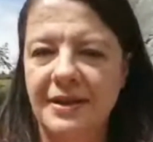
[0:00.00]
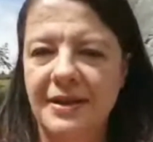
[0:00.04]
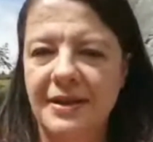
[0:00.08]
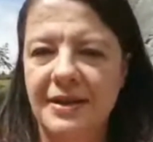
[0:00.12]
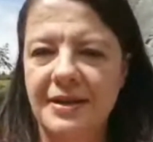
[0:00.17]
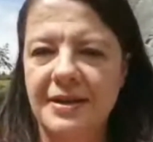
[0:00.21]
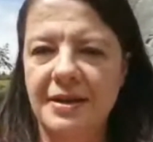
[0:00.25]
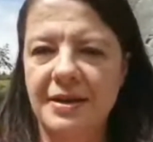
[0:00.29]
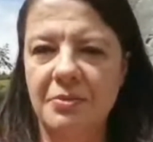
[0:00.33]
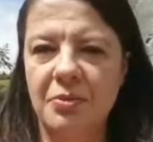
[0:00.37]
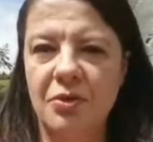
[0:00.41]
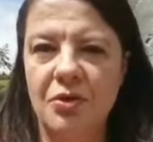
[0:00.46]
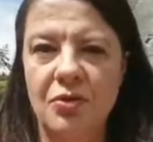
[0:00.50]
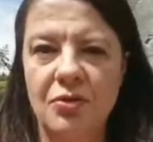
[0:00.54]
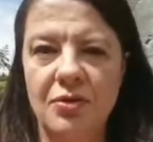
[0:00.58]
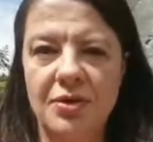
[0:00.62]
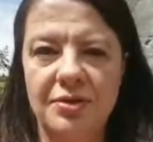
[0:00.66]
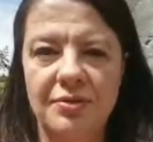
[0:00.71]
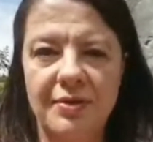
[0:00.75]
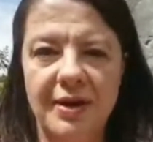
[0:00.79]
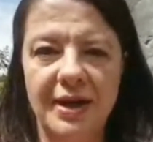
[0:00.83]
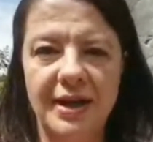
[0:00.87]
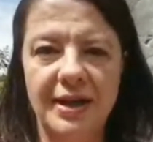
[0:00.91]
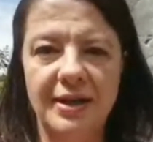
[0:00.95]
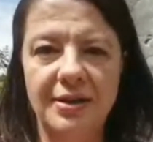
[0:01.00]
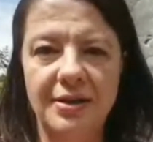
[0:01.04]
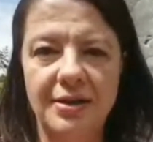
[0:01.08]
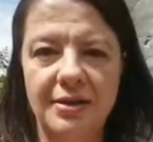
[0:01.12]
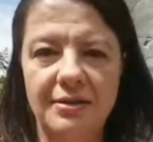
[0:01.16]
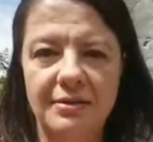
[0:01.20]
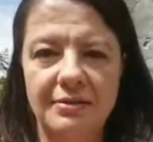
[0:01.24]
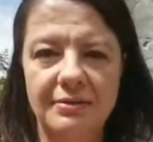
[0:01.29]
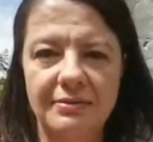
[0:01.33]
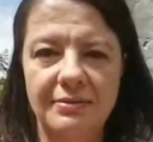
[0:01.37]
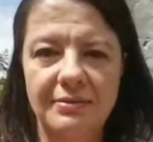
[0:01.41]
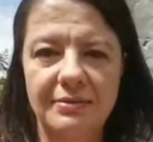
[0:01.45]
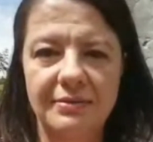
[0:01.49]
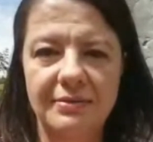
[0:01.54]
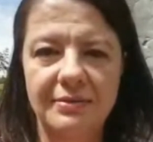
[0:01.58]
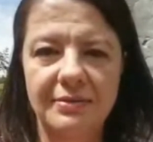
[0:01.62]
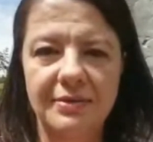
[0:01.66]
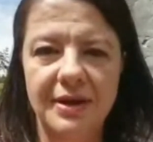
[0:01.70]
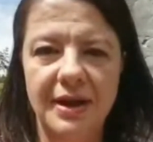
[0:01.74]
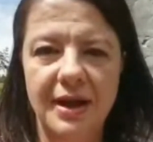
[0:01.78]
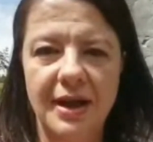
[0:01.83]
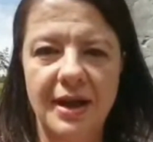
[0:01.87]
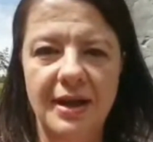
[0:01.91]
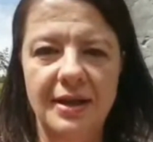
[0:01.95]
Some horseradish
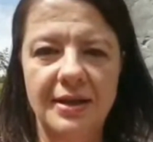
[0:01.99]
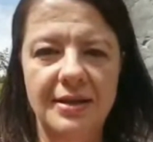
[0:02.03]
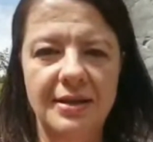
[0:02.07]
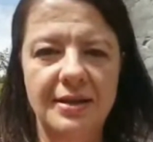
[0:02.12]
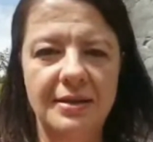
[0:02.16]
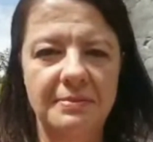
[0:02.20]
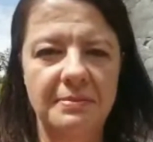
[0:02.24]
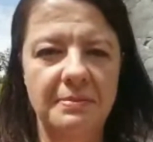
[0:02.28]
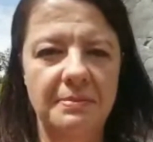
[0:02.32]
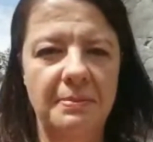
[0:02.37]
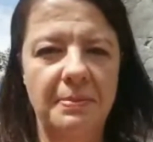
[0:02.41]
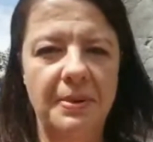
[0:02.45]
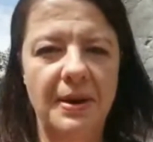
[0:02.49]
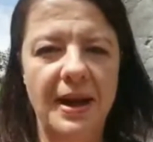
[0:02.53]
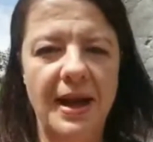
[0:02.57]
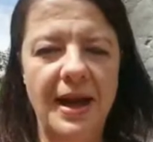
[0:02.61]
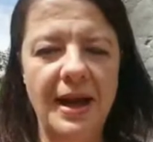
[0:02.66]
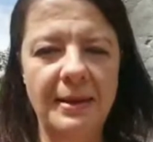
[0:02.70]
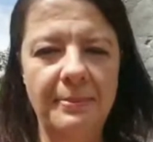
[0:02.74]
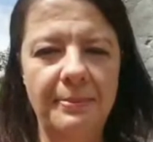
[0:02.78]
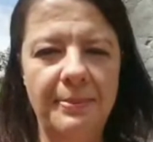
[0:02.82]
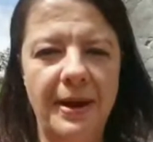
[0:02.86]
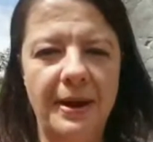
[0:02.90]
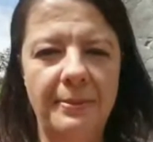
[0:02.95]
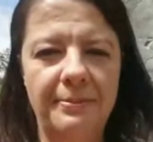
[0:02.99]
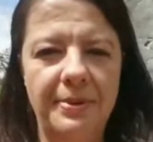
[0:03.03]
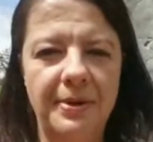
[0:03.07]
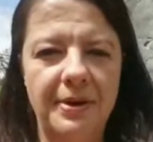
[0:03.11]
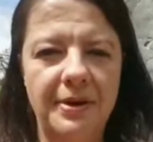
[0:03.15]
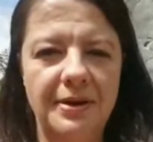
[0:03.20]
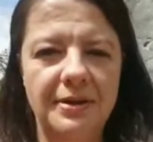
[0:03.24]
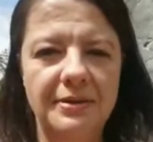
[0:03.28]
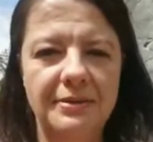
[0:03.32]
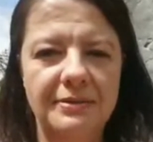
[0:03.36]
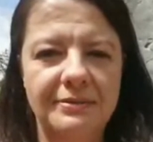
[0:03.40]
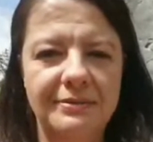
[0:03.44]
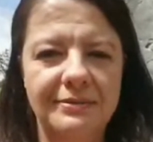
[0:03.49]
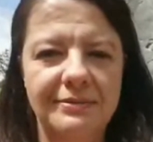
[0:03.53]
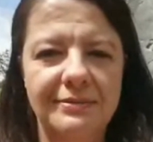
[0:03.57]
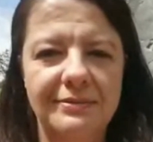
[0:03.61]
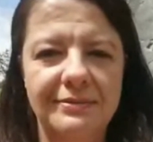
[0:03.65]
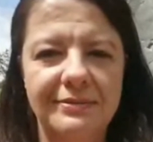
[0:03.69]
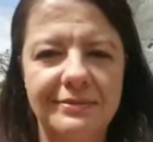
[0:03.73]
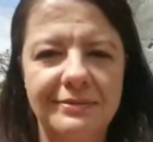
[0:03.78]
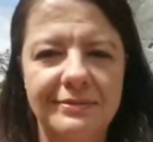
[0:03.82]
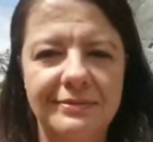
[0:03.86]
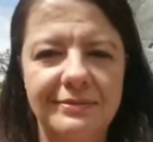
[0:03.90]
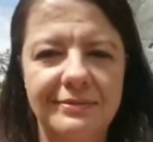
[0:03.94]
and some black pepper.
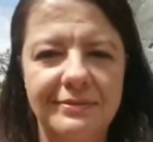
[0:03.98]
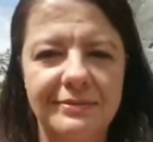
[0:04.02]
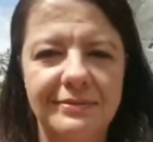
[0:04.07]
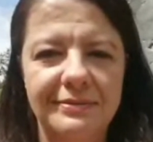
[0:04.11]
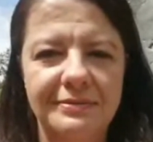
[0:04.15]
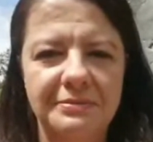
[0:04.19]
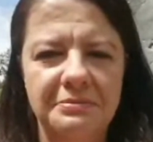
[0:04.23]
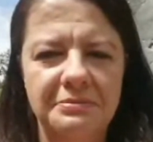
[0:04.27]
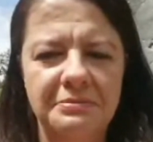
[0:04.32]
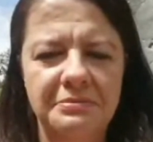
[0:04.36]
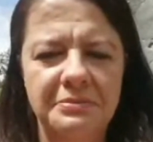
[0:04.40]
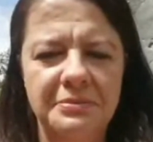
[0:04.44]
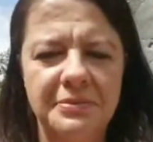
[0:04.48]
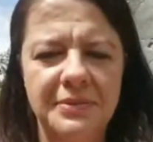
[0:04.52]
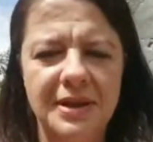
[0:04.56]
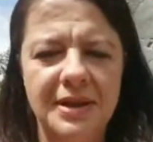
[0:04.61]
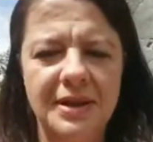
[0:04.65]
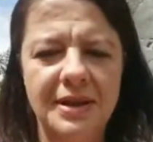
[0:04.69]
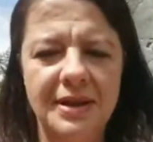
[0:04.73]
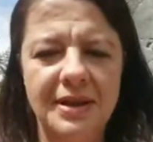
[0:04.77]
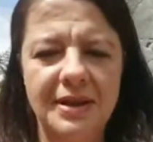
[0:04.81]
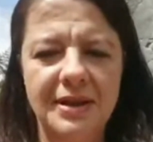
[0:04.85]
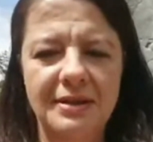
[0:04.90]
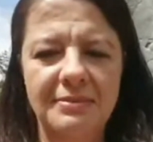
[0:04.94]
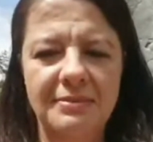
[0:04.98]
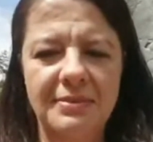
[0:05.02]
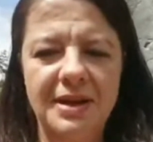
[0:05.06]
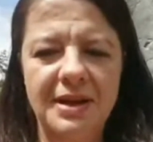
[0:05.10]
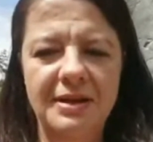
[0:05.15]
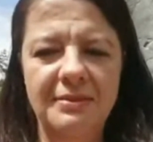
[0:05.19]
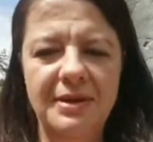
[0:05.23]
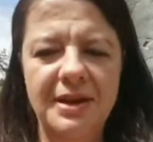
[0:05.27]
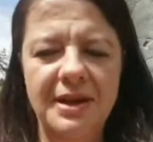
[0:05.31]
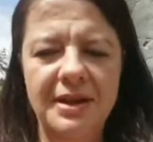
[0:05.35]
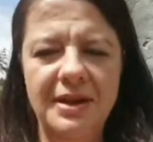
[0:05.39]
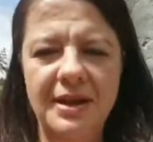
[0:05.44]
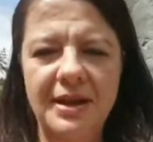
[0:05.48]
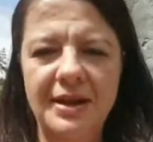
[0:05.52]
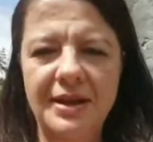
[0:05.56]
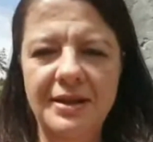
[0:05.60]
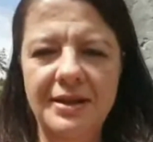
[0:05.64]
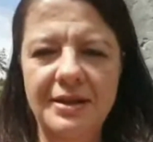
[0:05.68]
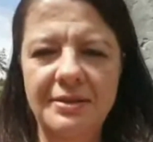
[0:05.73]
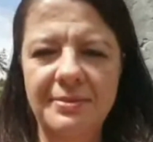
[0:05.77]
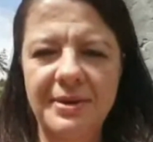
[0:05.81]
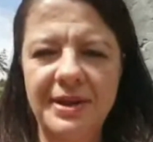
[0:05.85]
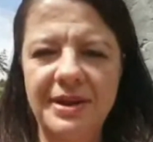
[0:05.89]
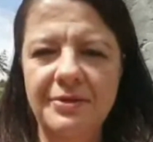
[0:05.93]
And maybe a
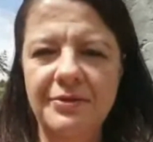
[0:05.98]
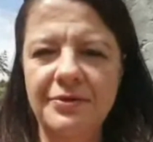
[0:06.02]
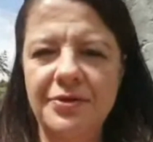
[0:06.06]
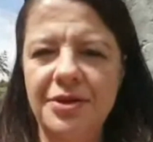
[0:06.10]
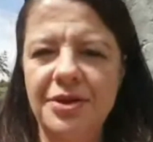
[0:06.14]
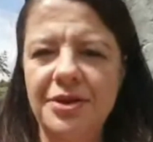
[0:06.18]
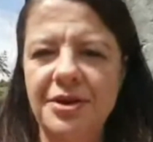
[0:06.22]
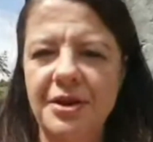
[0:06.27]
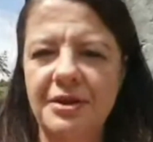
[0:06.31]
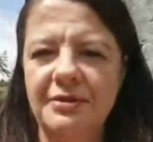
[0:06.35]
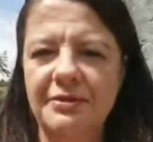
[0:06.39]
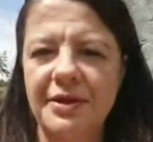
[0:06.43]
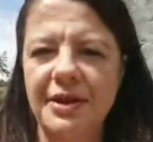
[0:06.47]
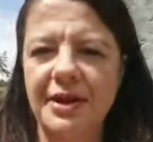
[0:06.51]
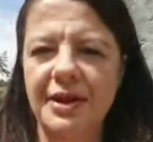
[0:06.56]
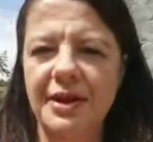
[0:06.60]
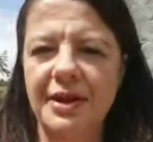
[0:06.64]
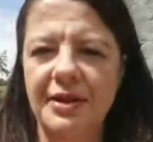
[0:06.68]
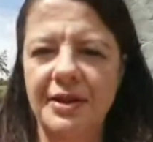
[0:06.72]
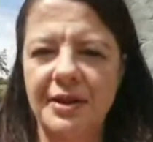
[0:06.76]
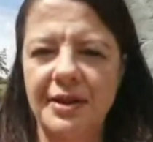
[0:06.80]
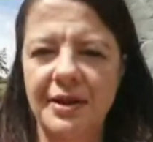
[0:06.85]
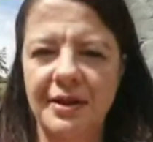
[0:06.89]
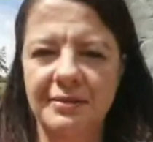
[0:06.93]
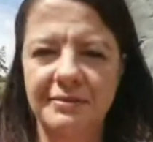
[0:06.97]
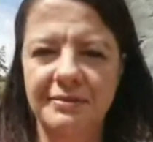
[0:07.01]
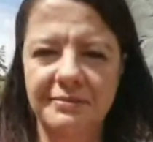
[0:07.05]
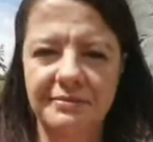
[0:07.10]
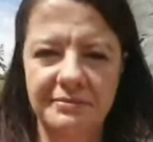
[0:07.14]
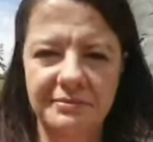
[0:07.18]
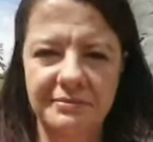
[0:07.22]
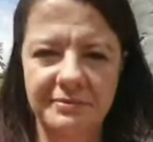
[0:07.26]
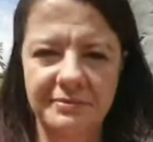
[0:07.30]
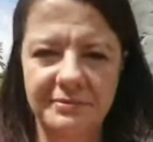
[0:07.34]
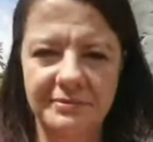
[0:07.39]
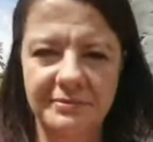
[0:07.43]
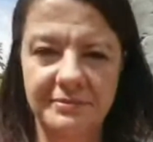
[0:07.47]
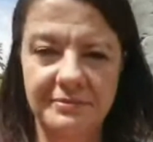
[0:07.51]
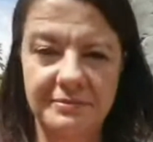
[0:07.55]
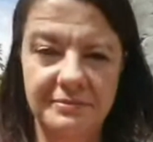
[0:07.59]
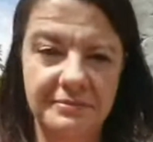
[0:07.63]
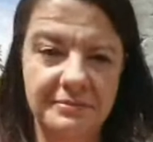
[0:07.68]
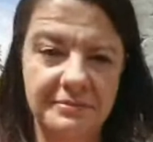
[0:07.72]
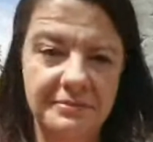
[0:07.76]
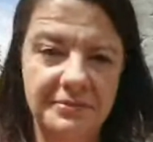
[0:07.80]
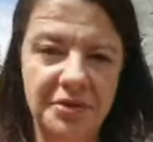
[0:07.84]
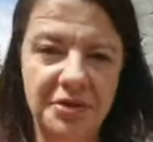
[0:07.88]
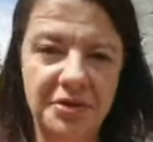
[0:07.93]
little bit of sherry in there,
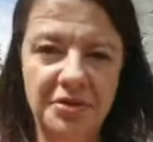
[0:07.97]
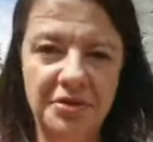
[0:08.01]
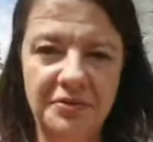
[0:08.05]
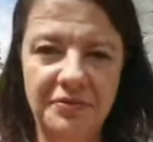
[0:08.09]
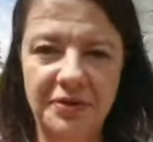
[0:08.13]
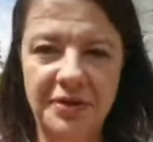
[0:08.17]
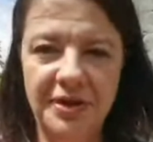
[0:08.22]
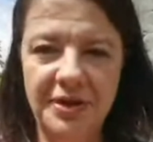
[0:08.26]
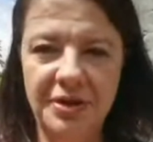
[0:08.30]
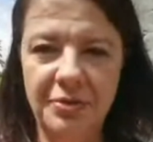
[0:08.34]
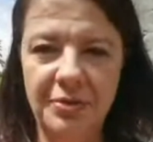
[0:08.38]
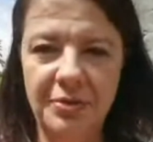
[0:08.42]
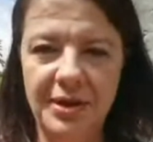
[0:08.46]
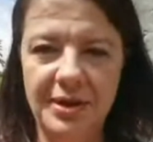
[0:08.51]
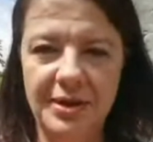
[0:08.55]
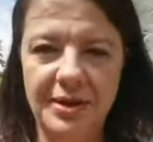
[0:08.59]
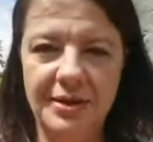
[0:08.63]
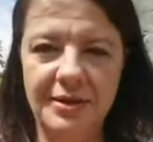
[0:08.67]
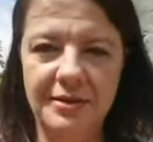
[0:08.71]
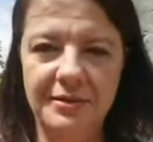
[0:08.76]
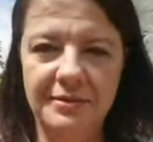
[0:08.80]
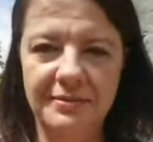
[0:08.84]
just for the twist.